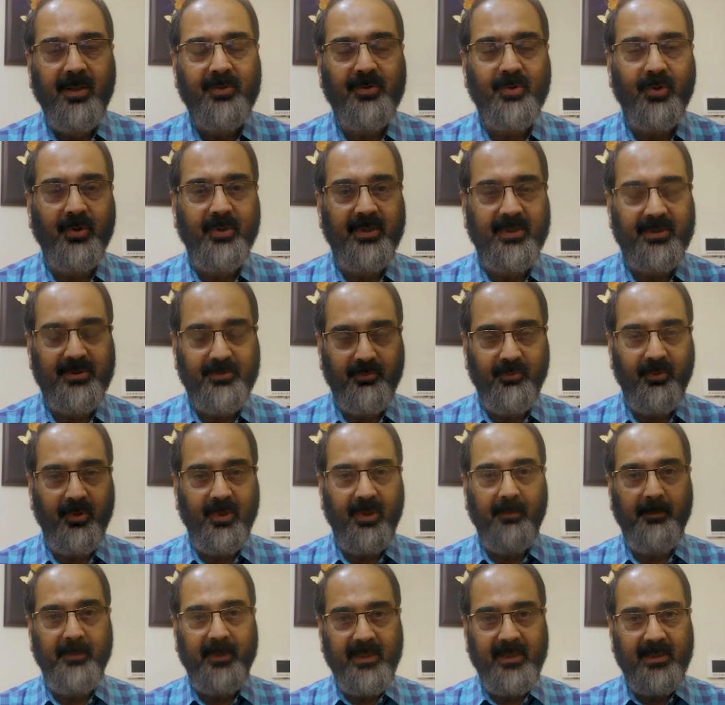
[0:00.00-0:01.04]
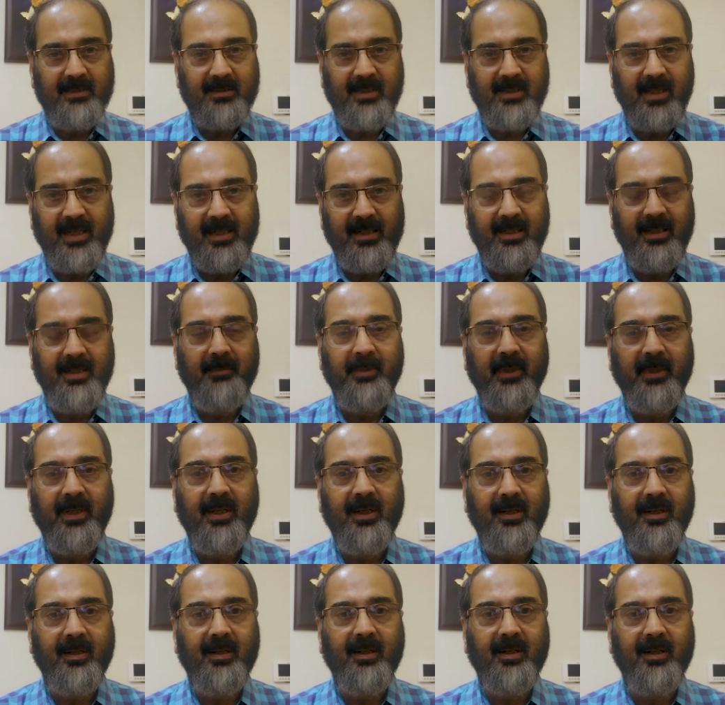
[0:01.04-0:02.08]
So this will be a slightly
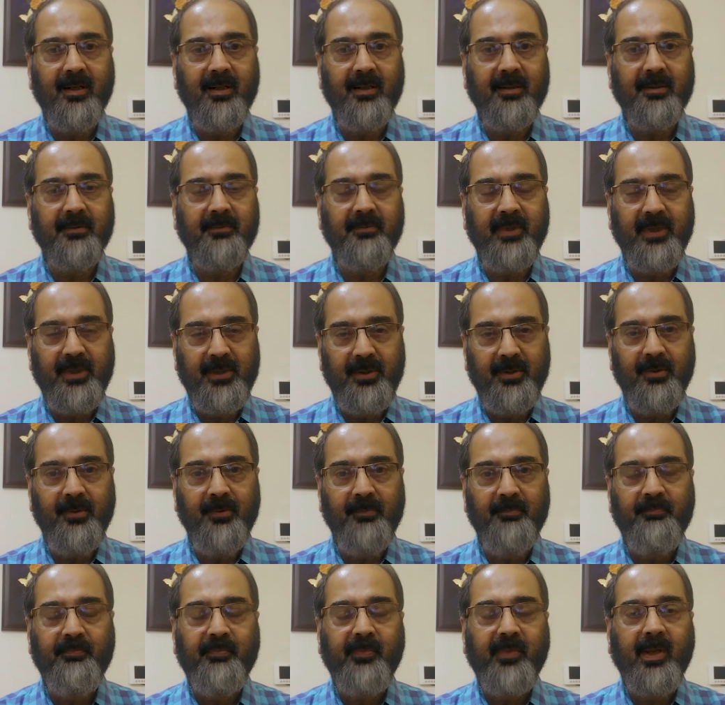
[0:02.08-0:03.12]
bigger video.